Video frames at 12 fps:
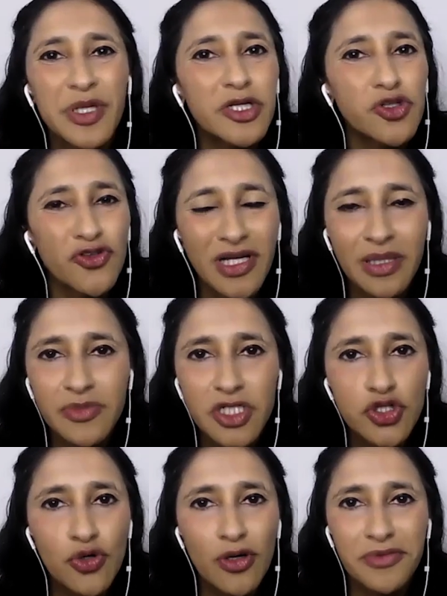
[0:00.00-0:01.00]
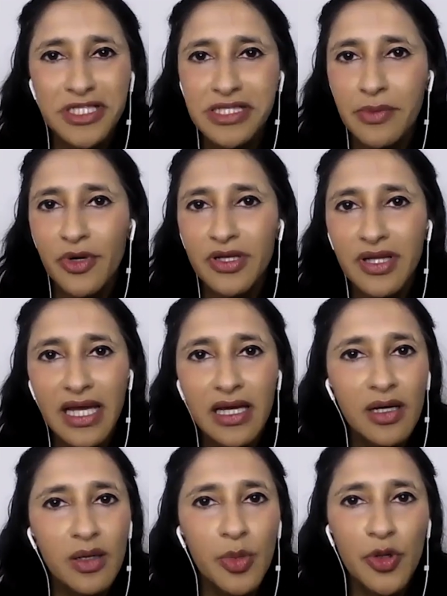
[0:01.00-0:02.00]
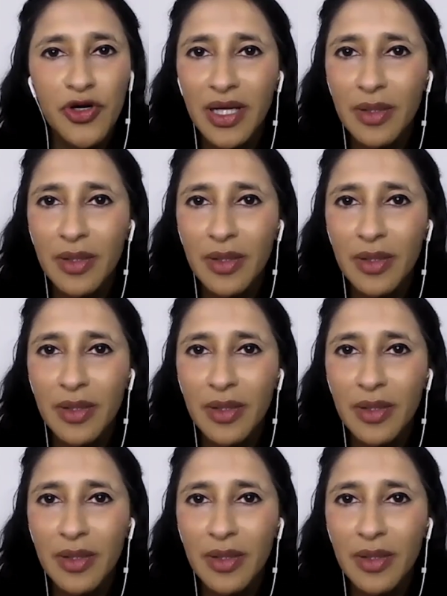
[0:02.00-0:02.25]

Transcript: be a dream to tour with someone like Maria